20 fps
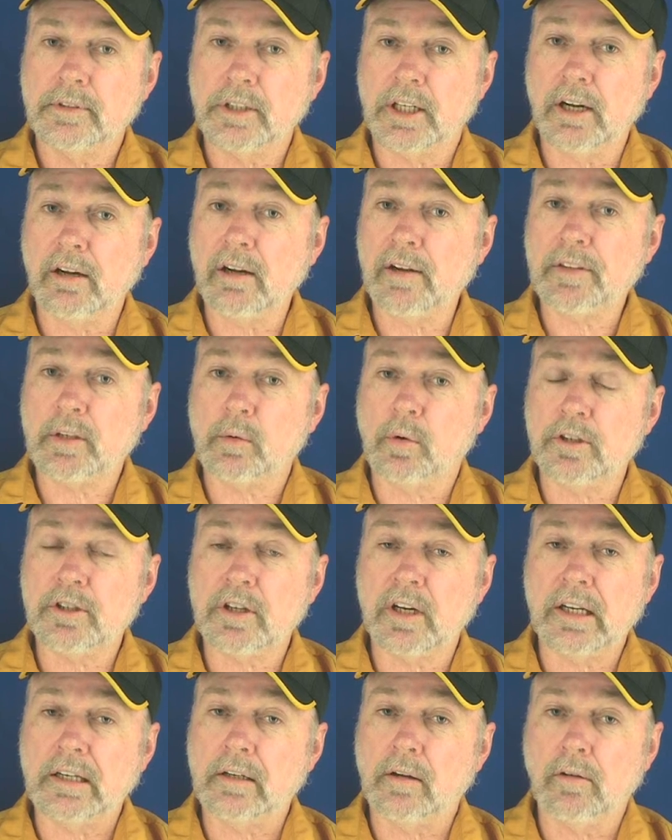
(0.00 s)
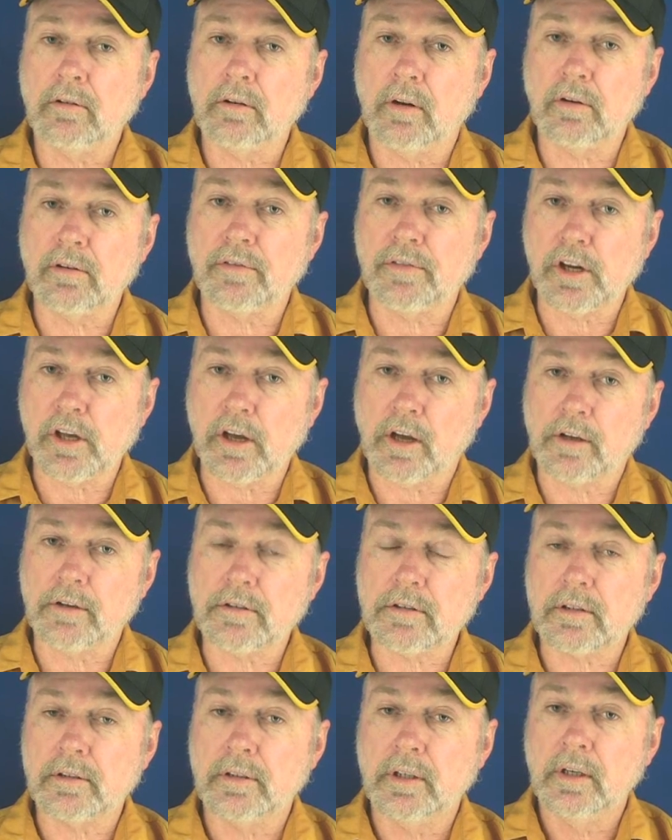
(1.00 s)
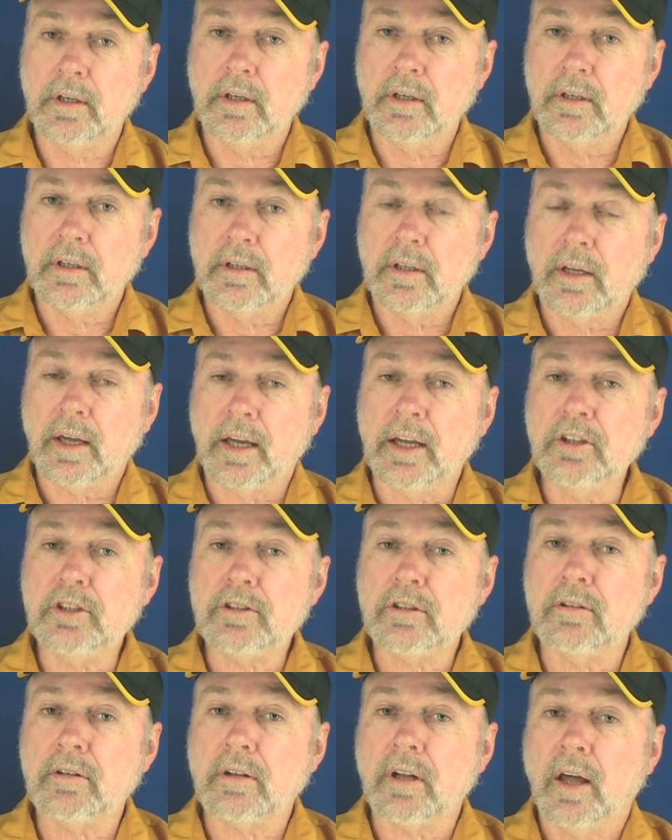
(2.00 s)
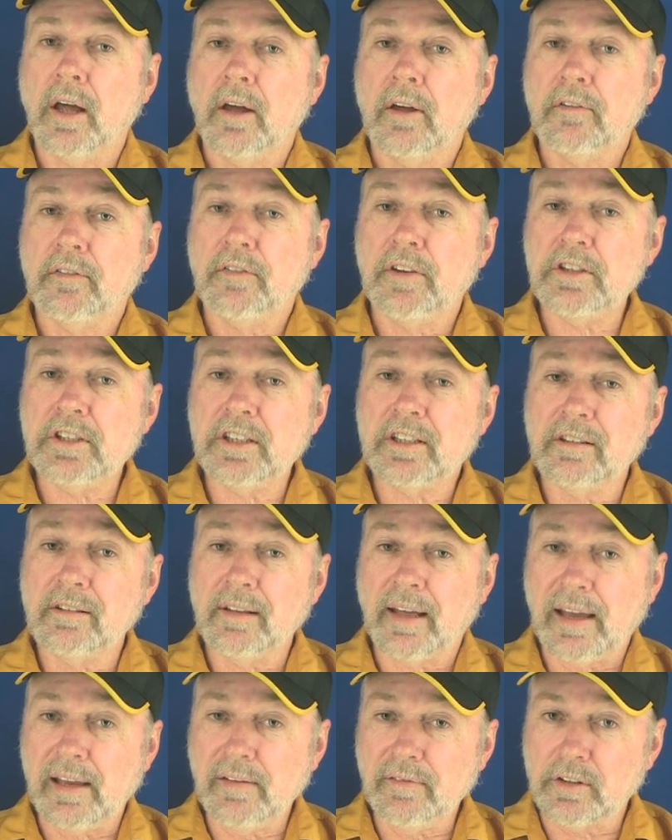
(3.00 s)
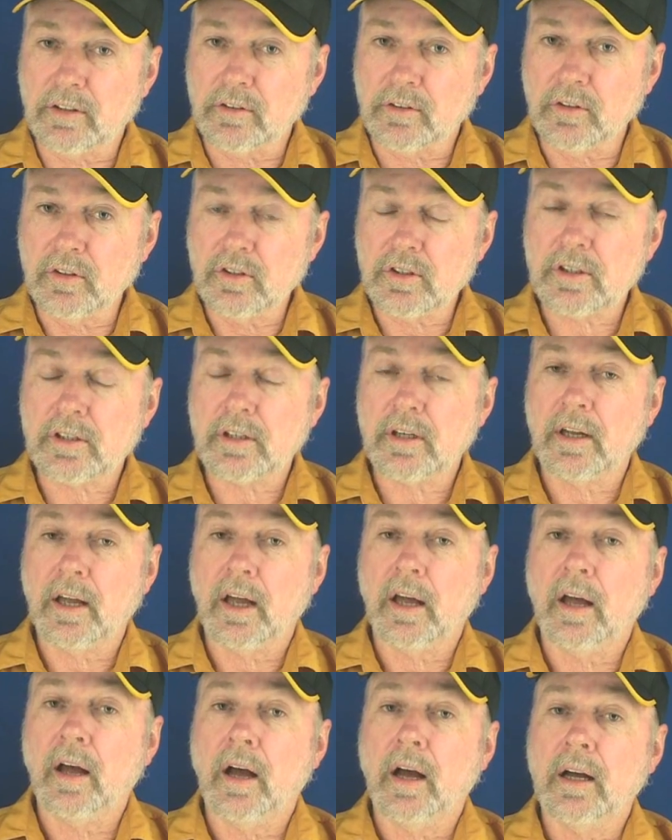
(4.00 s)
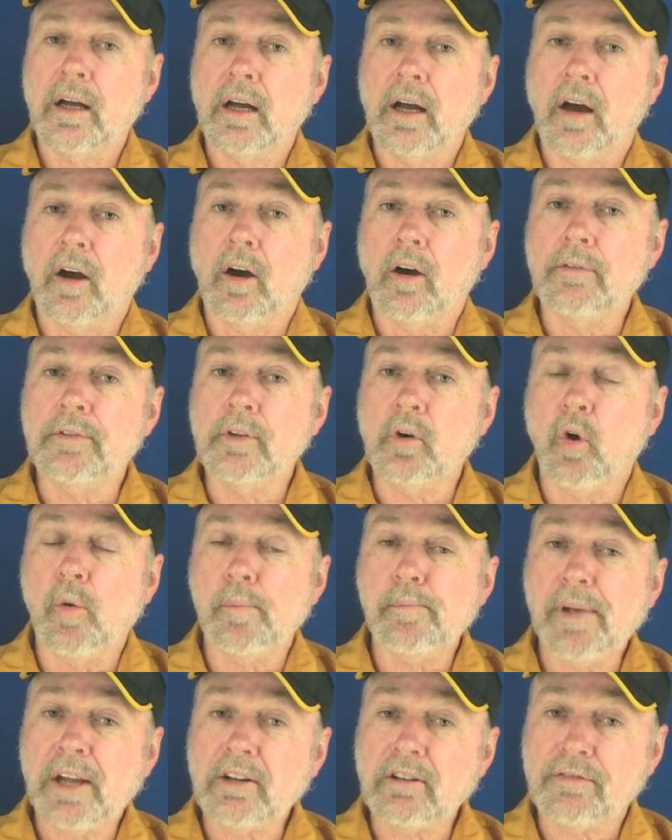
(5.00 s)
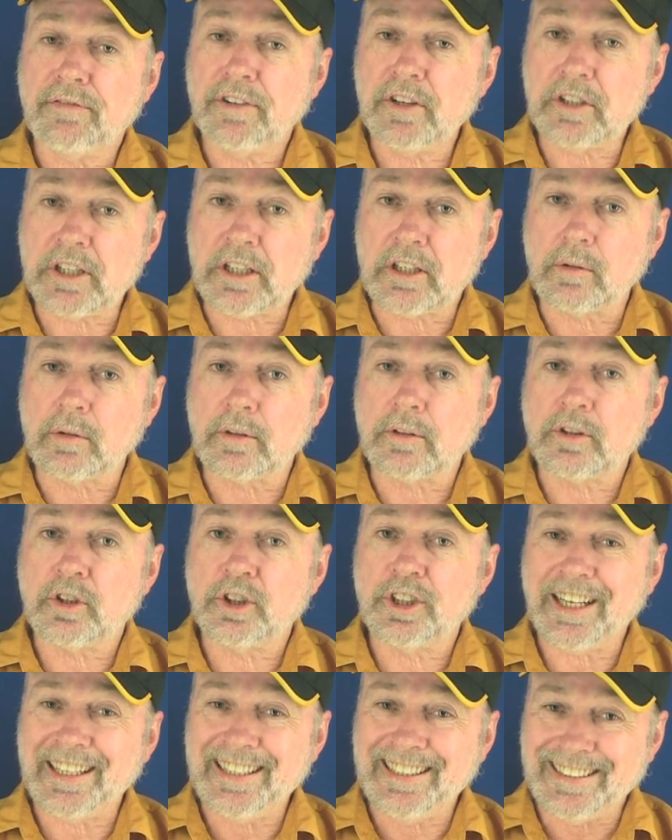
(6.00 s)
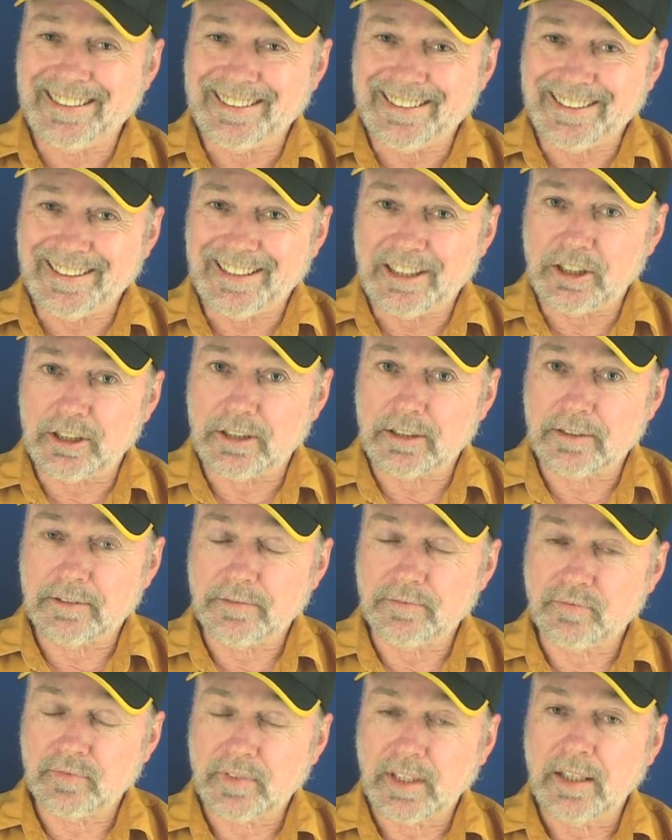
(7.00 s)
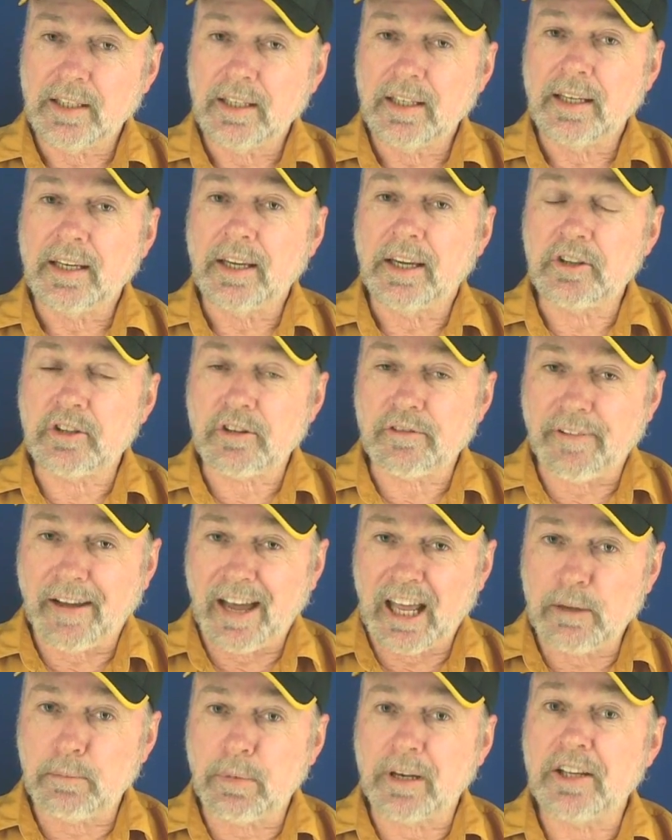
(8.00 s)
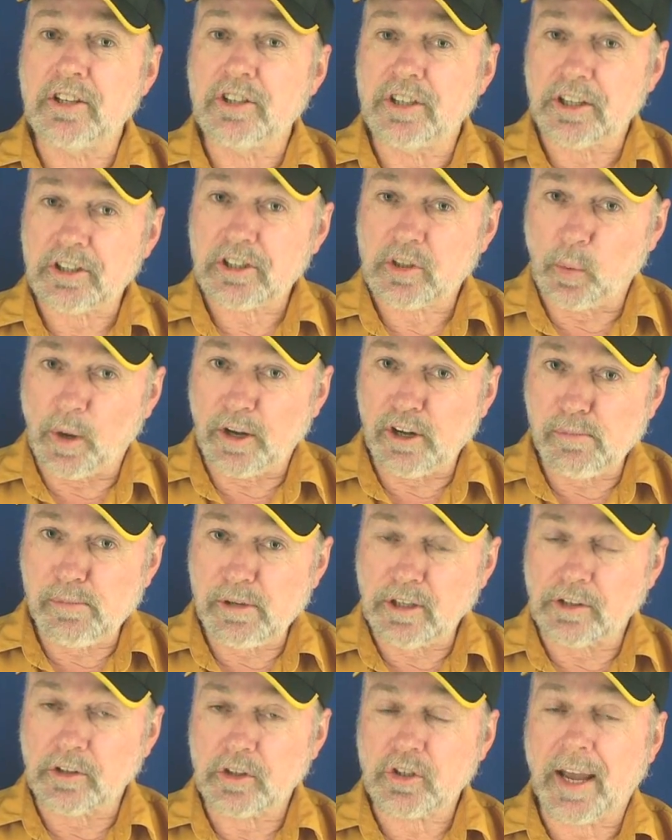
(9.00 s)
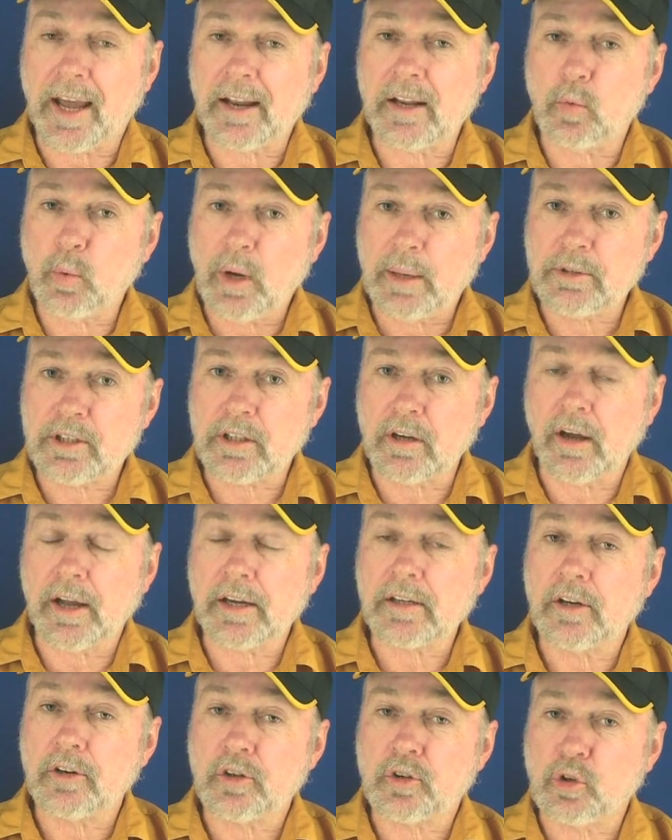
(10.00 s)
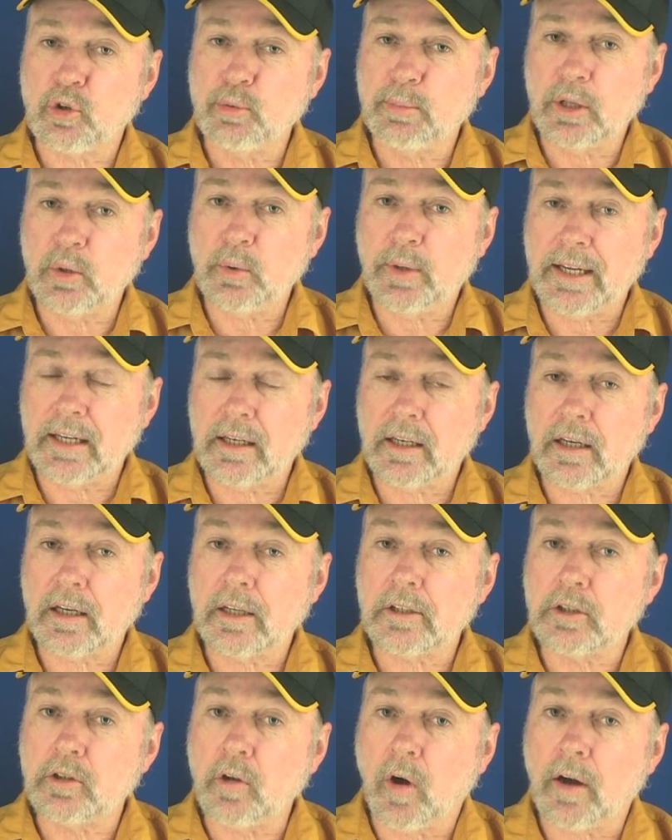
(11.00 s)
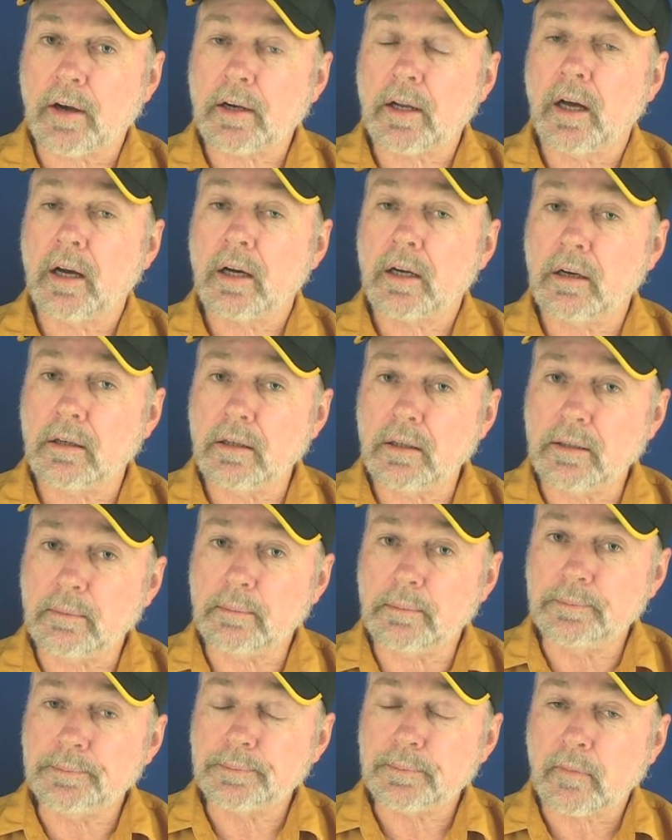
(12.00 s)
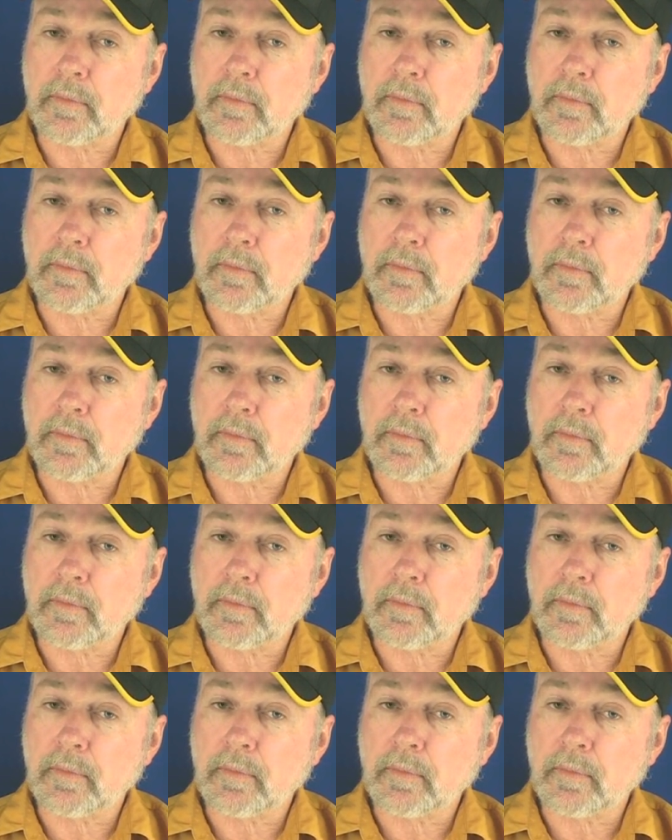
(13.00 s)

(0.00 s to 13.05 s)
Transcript: You don't have to watch any long videos. Instant physical evidence of your metaphysical change is available in just 20 minutes at a website, truebluehealerDOT.